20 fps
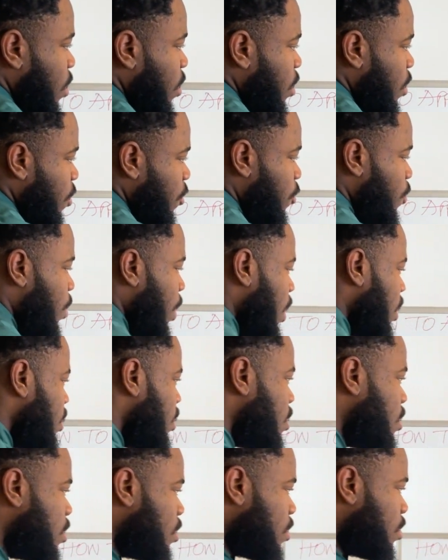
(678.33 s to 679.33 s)
you've paid
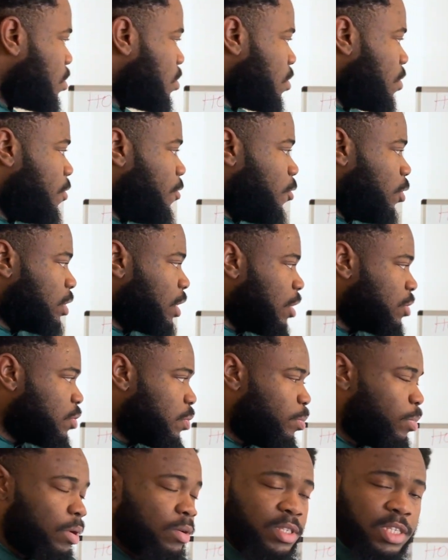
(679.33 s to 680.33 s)

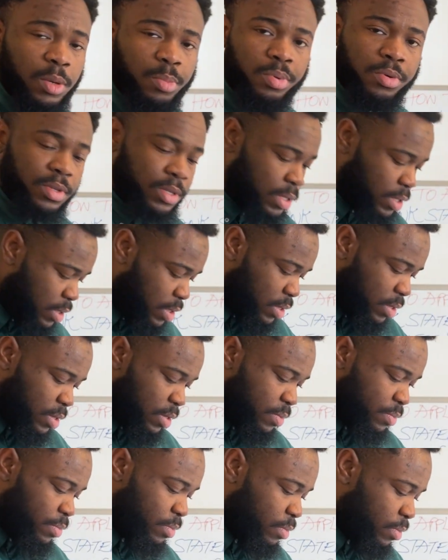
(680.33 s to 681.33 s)
£4,000 deposits,
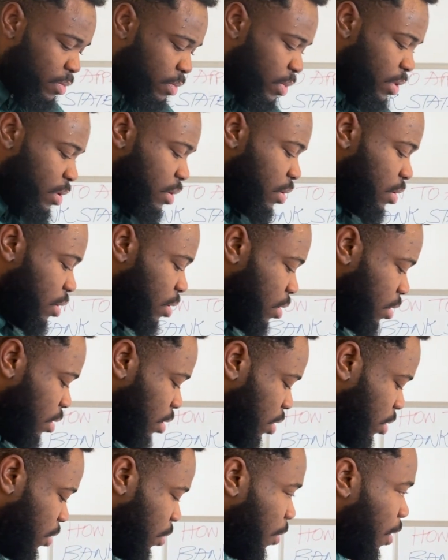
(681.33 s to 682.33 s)

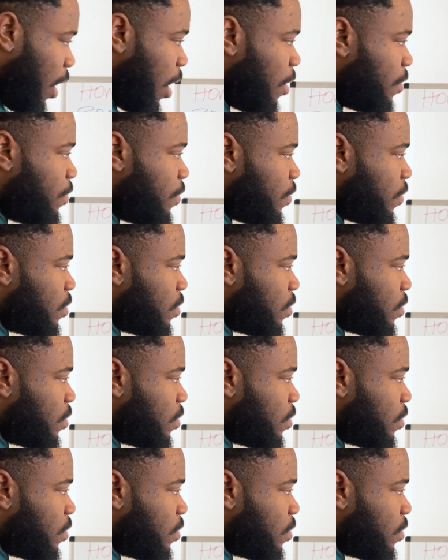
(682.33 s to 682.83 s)
you have